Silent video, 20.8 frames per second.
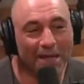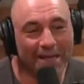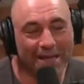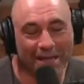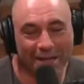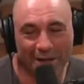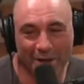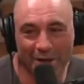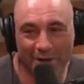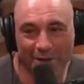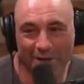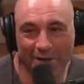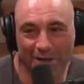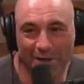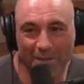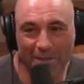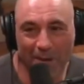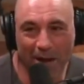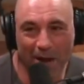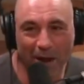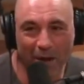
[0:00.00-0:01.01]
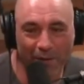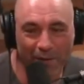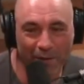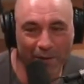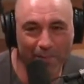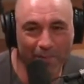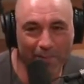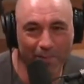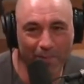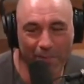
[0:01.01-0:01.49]
bee that goes in your mouth
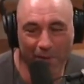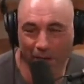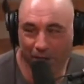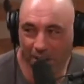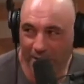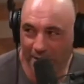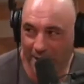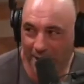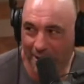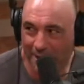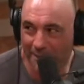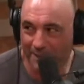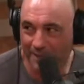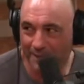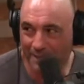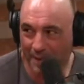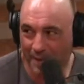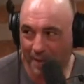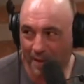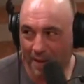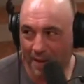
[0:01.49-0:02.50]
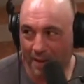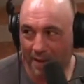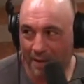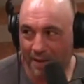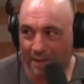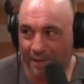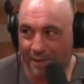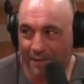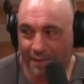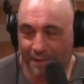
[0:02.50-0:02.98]
and blows up.
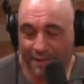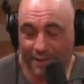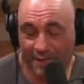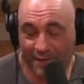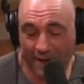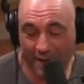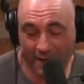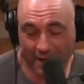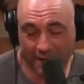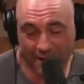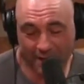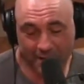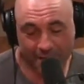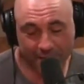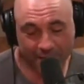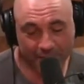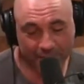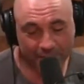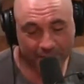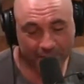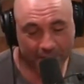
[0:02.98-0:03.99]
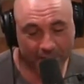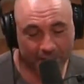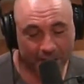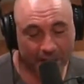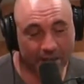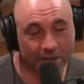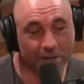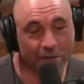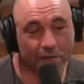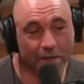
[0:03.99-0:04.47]
Fuck.
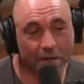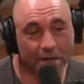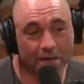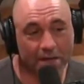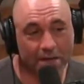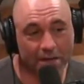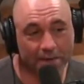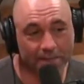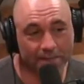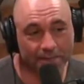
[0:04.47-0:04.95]
That's crazy.